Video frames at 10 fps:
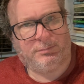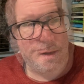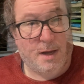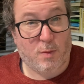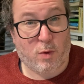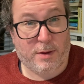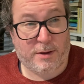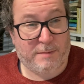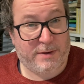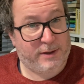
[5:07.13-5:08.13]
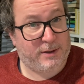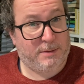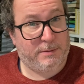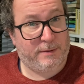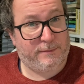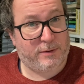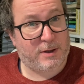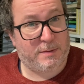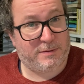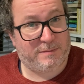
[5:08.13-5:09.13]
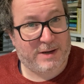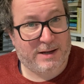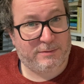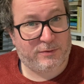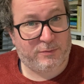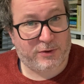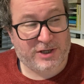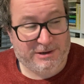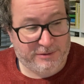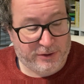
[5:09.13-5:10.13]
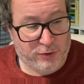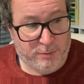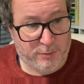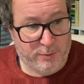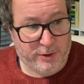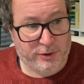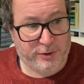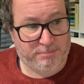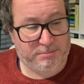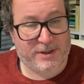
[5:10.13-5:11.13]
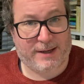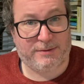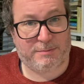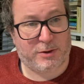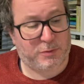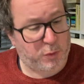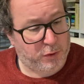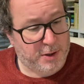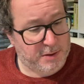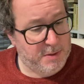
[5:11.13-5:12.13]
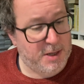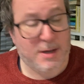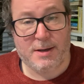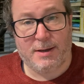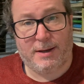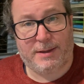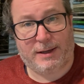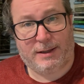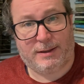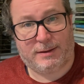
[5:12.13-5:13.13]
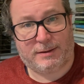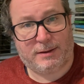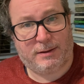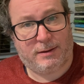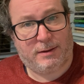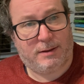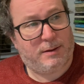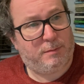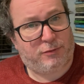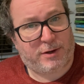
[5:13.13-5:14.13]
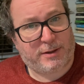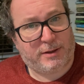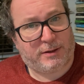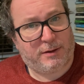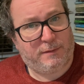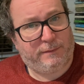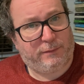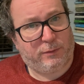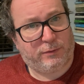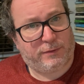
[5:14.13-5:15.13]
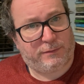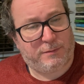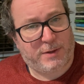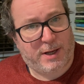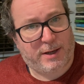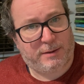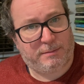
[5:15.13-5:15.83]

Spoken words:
And one that I picked up for a couple of pounds from a charity shop, which sounds much more like me. That is Brightness Falls from the Air.